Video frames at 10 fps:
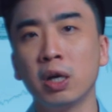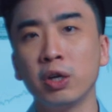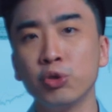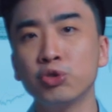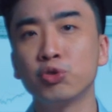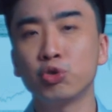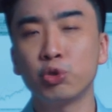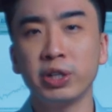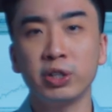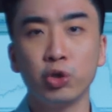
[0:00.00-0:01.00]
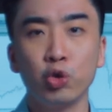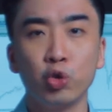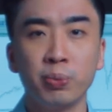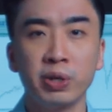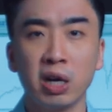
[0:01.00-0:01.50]
I used to trade the
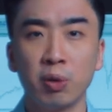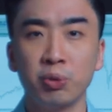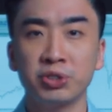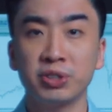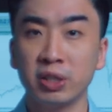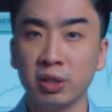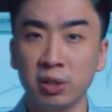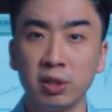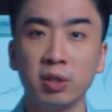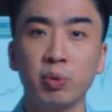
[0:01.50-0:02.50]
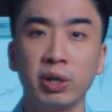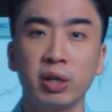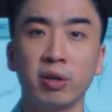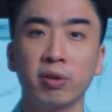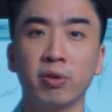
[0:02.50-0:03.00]
European hours early when
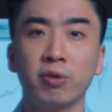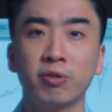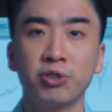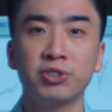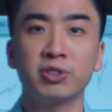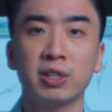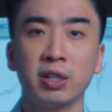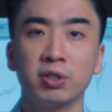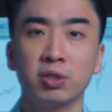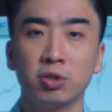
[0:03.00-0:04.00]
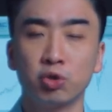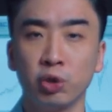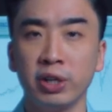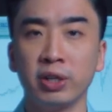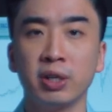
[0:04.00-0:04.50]
I first started
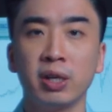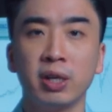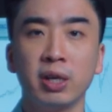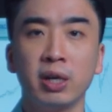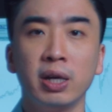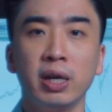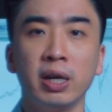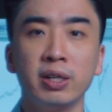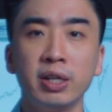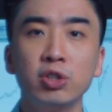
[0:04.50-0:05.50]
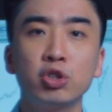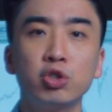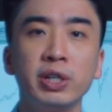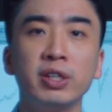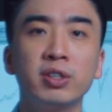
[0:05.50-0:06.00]
trading, and then
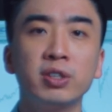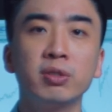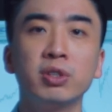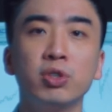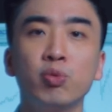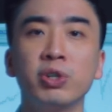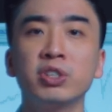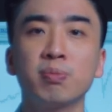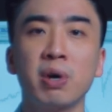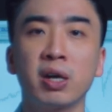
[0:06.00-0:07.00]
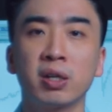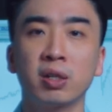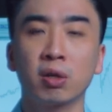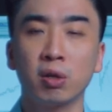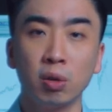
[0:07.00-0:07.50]
trade till the US
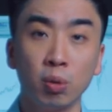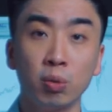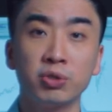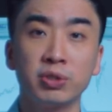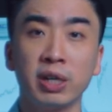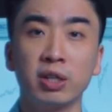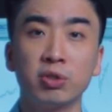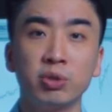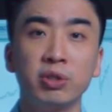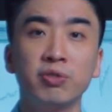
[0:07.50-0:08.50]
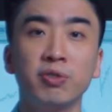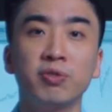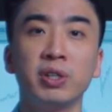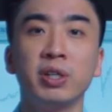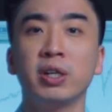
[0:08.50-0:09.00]
market closed at
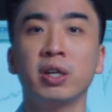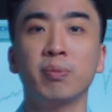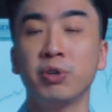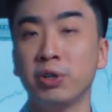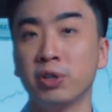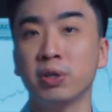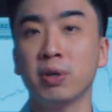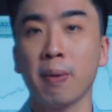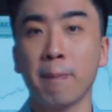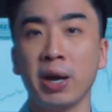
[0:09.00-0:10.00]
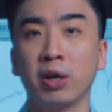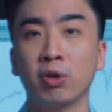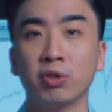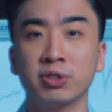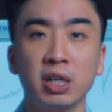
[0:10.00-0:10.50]
3:15 AM here,
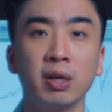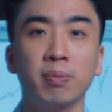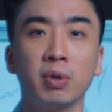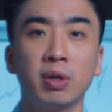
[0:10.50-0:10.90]
Bangkok time.